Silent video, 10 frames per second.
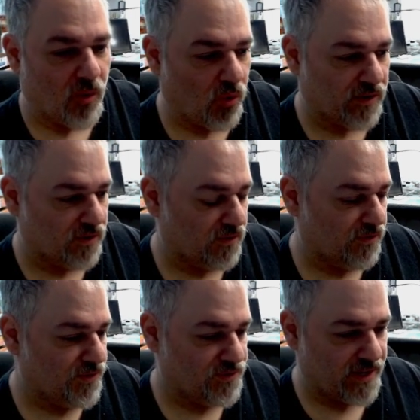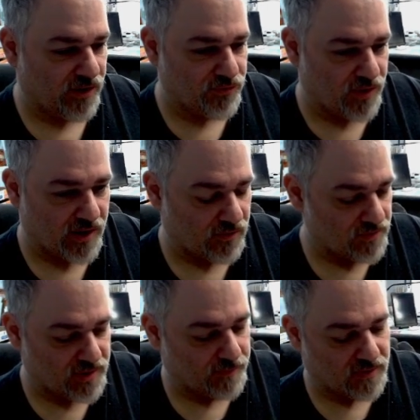water or use a hair dryer or
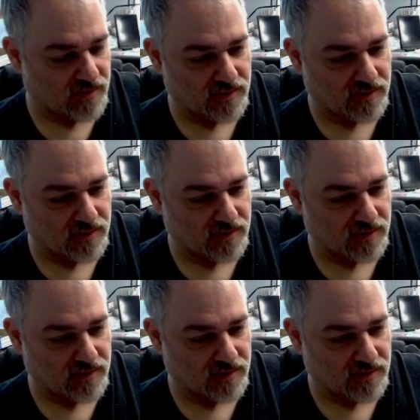something